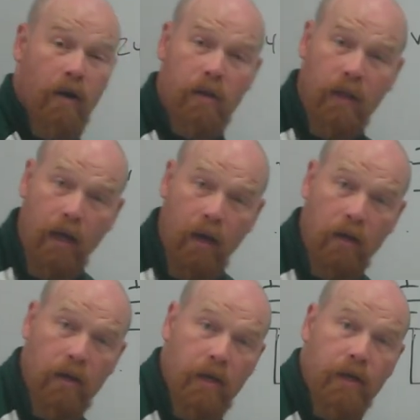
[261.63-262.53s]

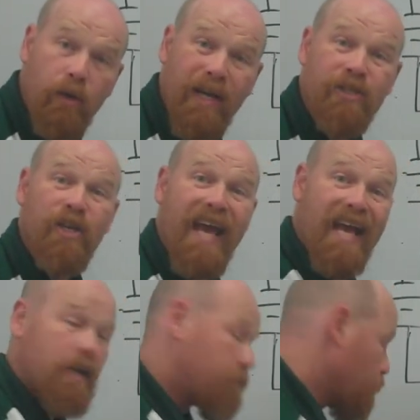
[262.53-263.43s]
parallel, you actually
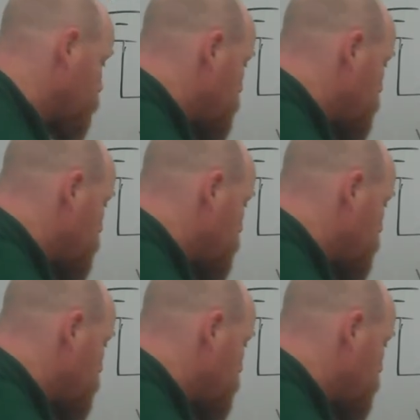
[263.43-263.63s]
add up the